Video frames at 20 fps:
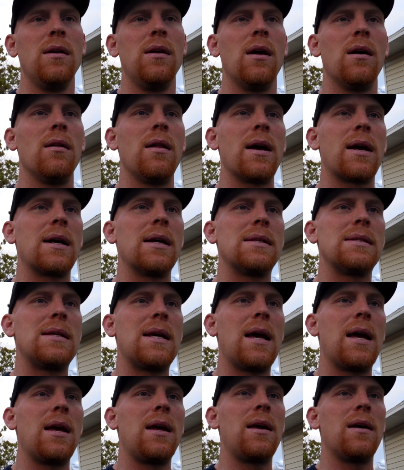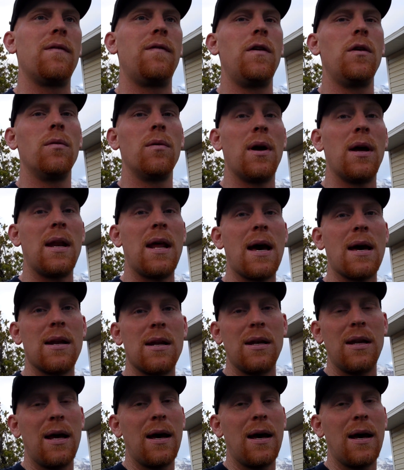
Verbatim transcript: Now, like I say, if you run out of